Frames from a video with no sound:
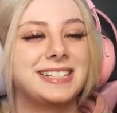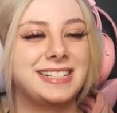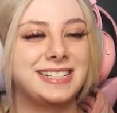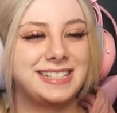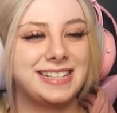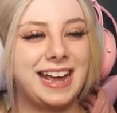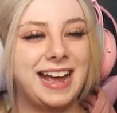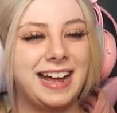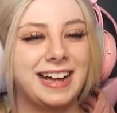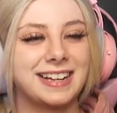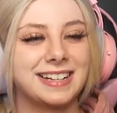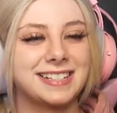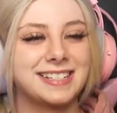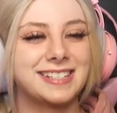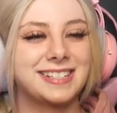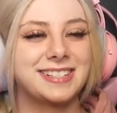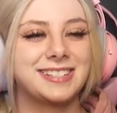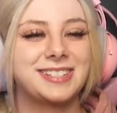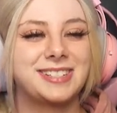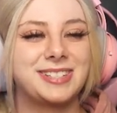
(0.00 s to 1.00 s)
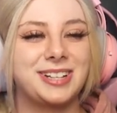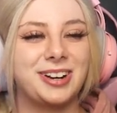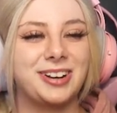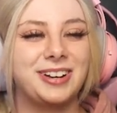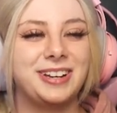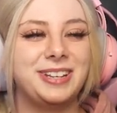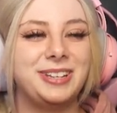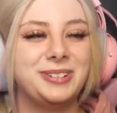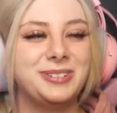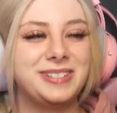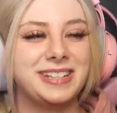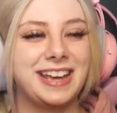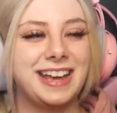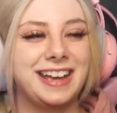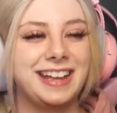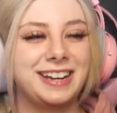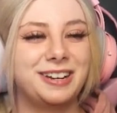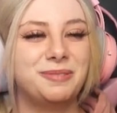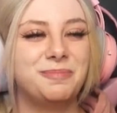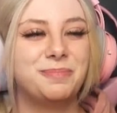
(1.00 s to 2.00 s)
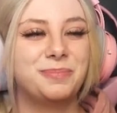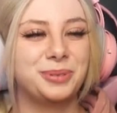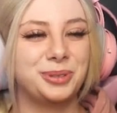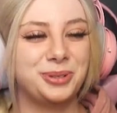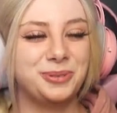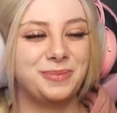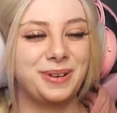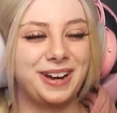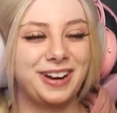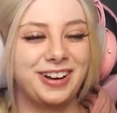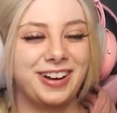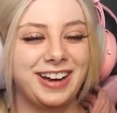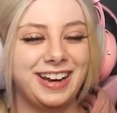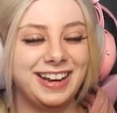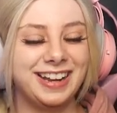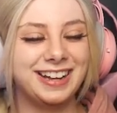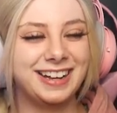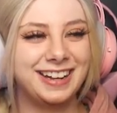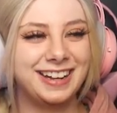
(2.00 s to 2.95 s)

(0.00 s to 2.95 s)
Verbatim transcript: in tax. Sorry you dead, Blueberry.